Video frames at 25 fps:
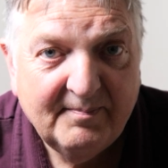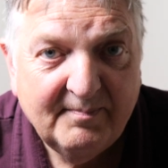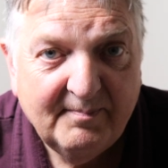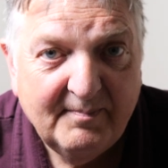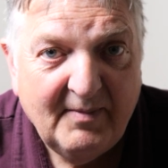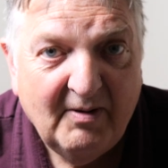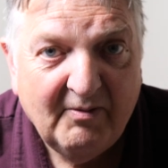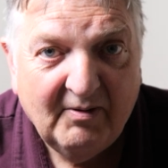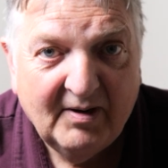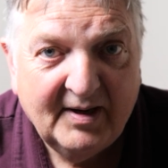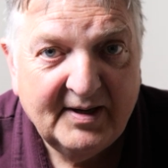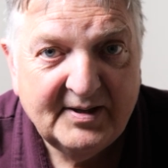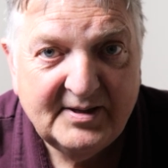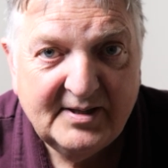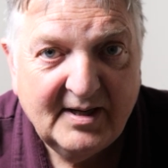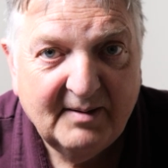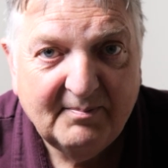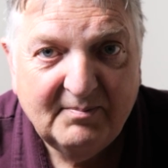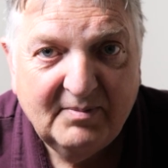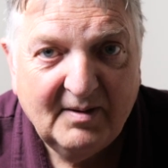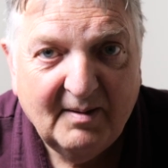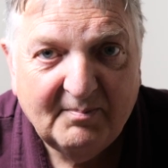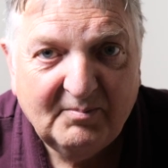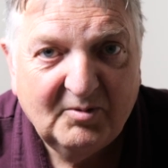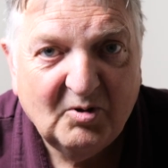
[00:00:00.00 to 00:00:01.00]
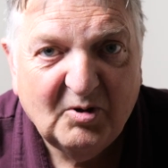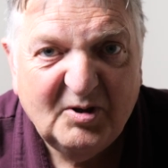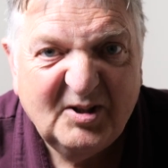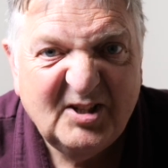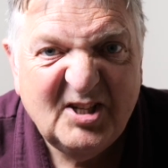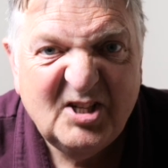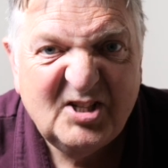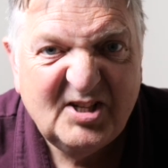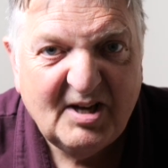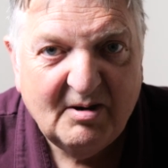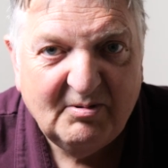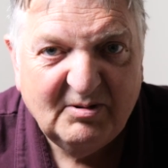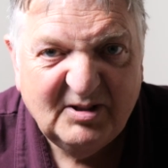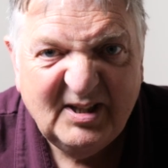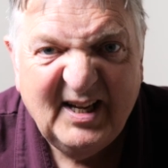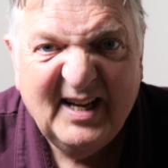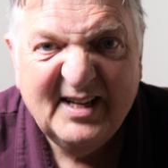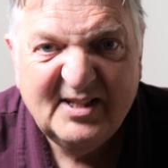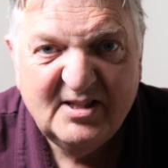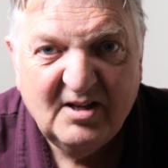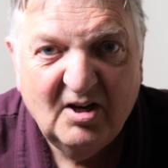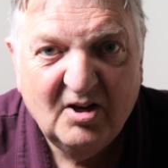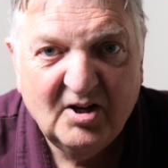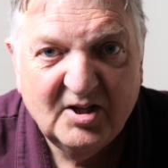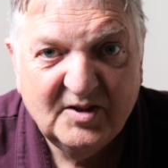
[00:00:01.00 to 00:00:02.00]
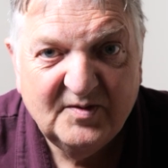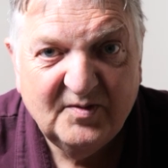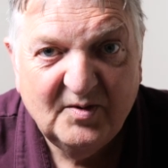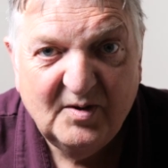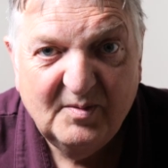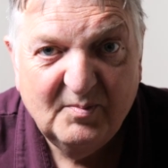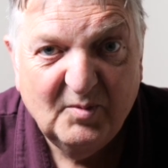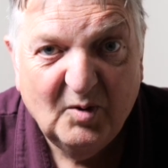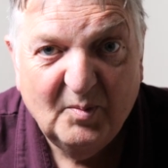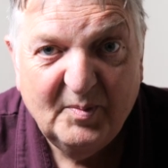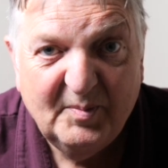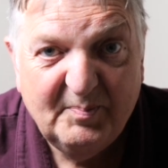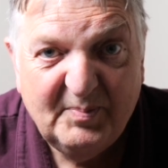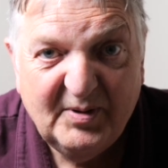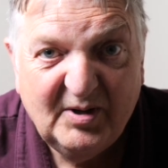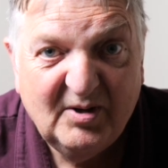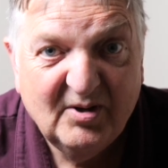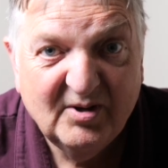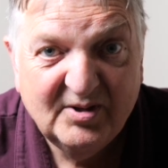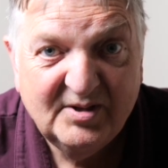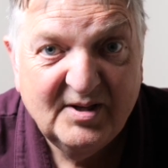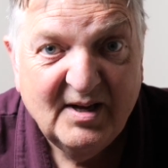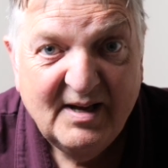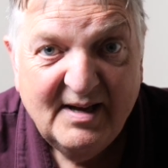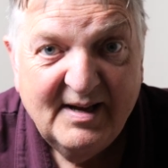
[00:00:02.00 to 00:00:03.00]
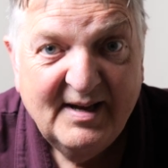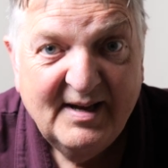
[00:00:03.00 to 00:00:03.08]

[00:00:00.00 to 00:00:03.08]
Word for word: mirrorless, I'm, I'm going to discount DSLRs for the moment because